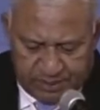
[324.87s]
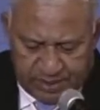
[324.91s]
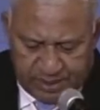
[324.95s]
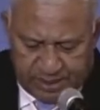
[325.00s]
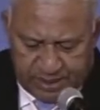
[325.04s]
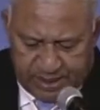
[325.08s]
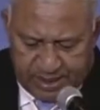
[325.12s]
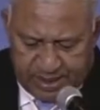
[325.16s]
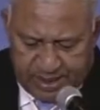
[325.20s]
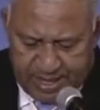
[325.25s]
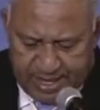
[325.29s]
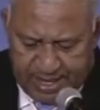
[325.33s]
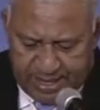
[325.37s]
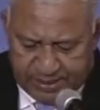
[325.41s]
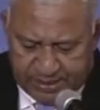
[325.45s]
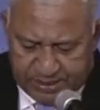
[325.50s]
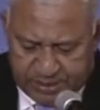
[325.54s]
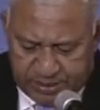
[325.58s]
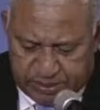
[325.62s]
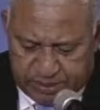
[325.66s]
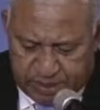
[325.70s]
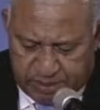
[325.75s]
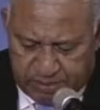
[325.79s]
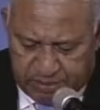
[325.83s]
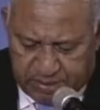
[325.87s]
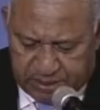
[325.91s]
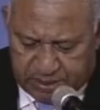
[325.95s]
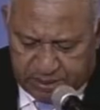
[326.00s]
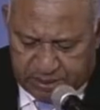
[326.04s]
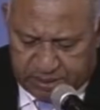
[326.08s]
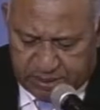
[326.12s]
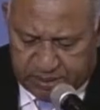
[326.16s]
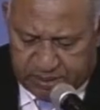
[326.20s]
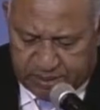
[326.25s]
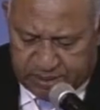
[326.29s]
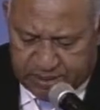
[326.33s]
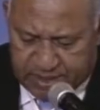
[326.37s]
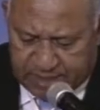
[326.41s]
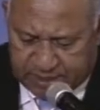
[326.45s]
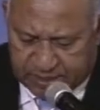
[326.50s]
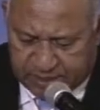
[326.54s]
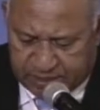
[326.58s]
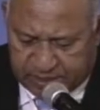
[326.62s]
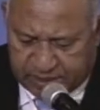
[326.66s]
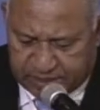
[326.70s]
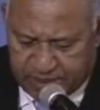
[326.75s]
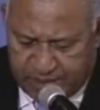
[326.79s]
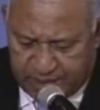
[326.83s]
an enhanced emission
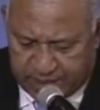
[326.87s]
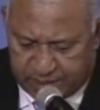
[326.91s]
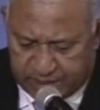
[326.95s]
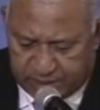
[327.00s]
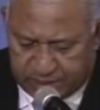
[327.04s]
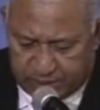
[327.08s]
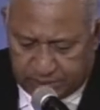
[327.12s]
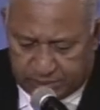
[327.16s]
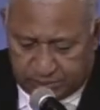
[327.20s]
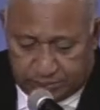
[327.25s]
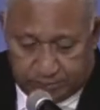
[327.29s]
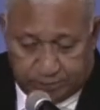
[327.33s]
reduction target.